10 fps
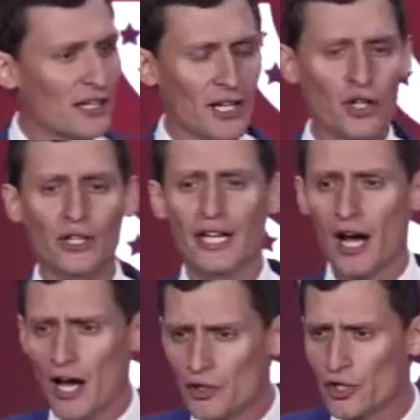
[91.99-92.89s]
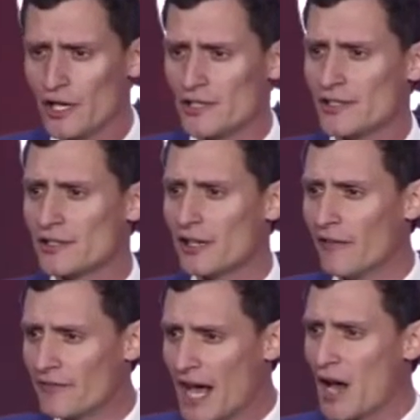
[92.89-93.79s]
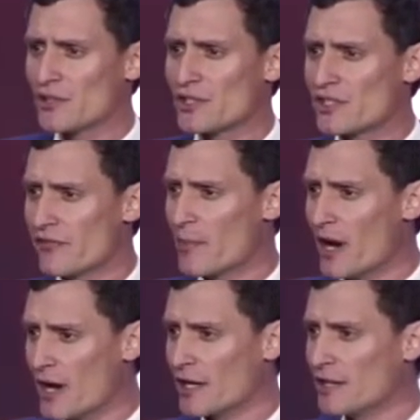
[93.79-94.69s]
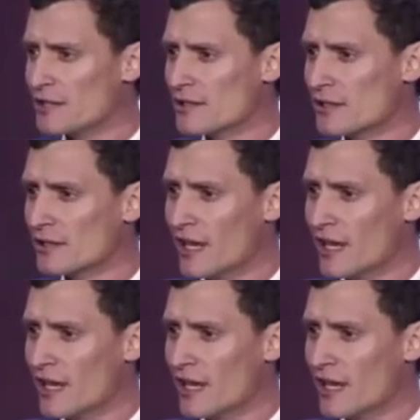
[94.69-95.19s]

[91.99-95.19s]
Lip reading: literally hundreds of thousands of Americans